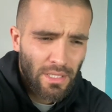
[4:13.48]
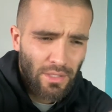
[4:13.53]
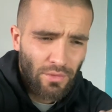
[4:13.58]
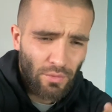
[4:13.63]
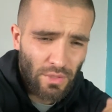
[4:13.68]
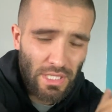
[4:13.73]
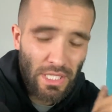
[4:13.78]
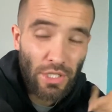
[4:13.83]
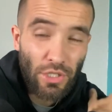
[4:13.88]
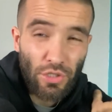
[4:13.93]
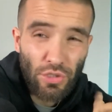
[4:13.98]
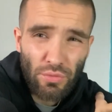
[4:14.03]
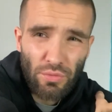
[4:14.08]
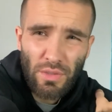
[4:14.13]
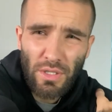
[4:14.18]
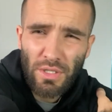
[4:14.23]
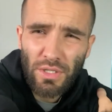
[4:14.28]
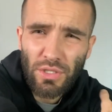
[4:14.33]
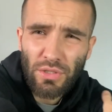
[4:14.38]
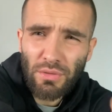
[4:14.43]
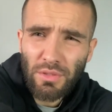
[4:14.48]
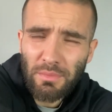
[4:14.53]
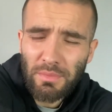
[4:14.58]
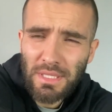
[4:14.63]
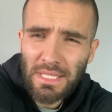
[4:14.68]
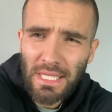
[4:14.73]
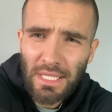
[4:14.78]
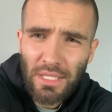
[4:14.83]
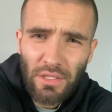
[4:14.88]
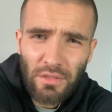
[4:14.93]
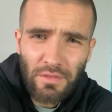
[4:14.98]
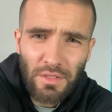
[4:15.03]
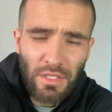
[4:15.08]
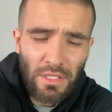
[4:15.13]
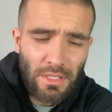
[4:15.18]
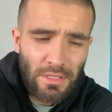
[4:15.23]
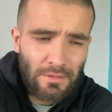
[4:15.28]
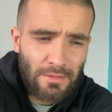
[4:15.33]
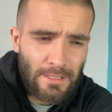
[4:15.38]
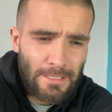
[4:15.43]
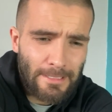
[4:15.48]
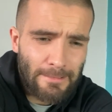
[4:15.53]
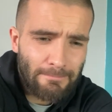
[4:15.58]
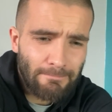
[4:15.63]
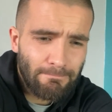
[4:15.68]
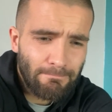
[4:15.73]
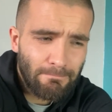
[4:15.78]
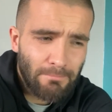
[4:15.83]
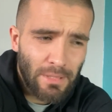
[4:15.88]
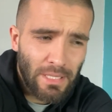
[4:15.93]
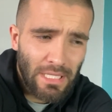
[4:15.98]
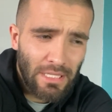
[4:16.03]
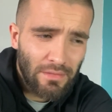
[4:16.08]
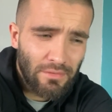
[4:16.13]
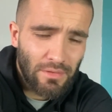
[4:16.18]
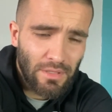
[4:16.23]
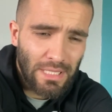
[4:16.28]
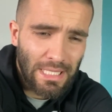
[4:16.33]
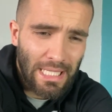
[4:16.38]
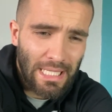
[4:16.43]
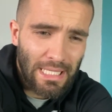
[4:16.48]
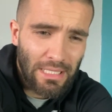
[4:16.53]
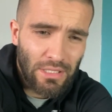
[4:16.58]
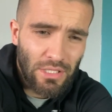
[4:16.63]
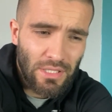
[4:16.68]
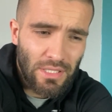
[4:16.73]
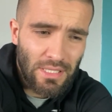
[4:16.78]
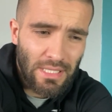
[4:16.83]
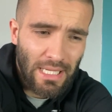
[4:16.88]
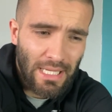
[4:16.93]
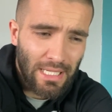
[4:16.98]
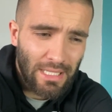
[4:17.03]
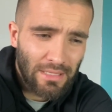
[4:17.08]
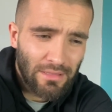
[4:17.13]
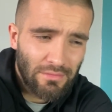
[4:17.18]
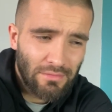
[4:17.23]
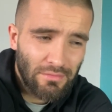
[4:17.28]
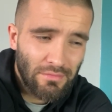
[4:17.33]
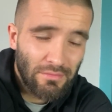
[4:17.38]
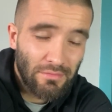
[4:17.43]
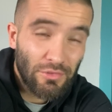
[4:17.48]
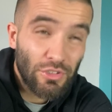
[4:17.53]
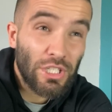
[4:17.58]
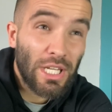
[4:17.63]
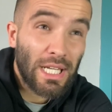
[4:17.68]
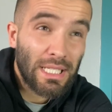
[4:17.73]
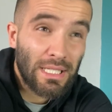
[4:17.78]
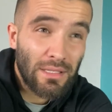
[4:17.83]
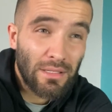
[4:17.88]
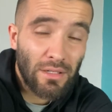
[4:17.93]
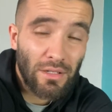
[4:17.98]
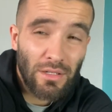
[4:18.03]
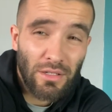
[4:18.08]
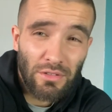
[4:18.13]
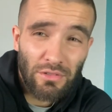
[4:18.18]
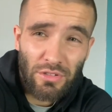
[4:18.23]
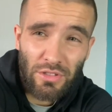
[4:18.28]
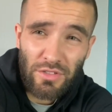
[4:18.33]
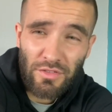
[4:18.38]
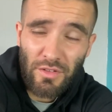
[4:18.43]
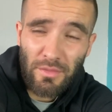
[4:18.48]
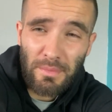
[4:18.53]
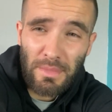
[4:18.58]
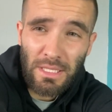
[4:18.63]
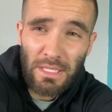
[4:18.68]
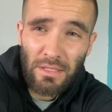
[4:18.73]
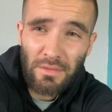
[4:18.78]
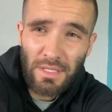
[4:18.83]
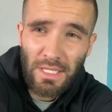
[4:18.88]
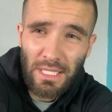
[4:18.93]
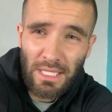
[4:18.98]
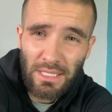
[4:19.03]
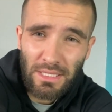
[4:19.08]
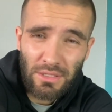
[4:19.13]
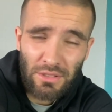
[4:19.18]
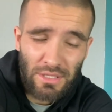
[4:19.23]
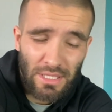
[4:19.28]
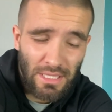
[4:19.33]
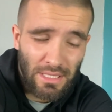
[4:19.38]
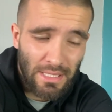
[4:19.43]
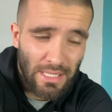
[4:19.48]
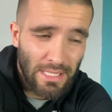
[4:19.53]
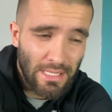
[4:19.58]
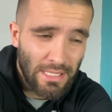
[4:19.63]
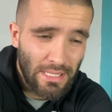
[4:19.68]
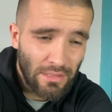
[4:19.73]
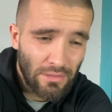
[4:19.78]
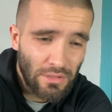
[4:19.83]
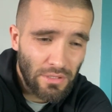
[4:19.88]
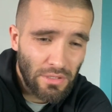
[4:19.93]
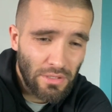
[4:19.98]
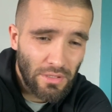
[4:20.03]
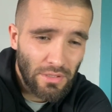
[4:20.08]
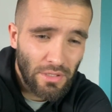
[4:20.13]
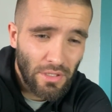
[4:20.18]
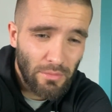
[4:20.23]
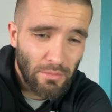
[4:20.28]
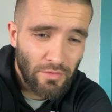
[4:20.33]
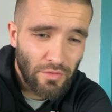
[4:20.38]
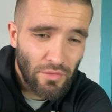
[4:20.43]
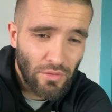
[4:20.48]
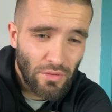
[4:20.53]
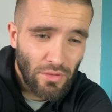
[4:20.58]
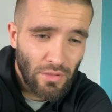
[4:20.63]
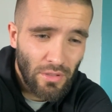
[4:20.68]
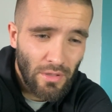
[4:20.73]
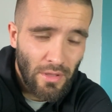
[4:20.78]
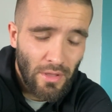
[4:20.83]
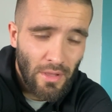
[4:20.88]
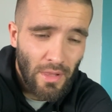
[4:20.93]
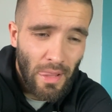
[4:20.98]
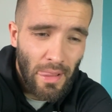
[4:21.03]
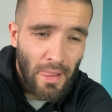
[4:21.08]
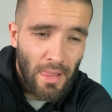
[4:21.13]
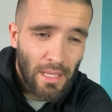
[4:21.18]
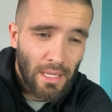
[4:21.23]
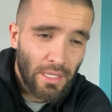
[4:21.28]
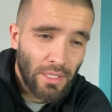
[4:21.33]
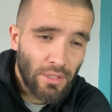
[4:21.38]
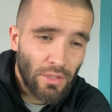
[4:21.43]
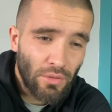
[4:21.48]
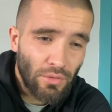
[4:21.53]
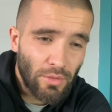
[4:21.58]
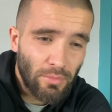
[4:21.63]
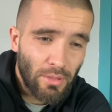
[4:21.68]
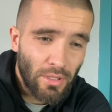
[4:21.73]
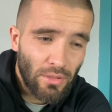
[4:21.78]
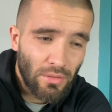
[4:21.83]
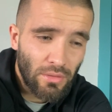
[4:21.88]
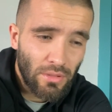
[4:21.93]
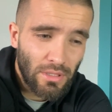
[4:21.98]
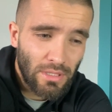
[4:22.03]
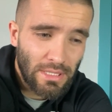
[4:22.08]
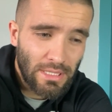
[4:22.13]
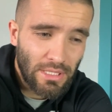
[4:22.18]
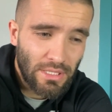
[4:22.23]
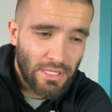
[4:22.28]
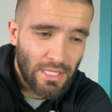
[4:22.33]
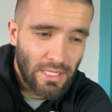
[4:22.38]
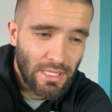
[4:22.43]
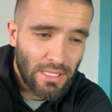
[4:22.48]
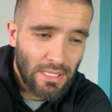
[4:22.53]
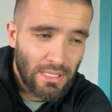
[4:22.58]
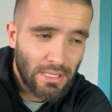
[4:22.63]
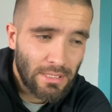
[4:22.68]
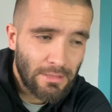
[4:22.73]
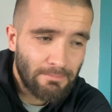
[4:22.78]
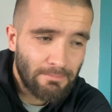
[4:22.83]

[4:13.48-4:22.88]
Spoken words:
which then I knew I'd be staying overnight. But yeah, the day just sat chatting to the guy across from me, lovely lad, just had his ACL done the night before, and an older bloke had just had his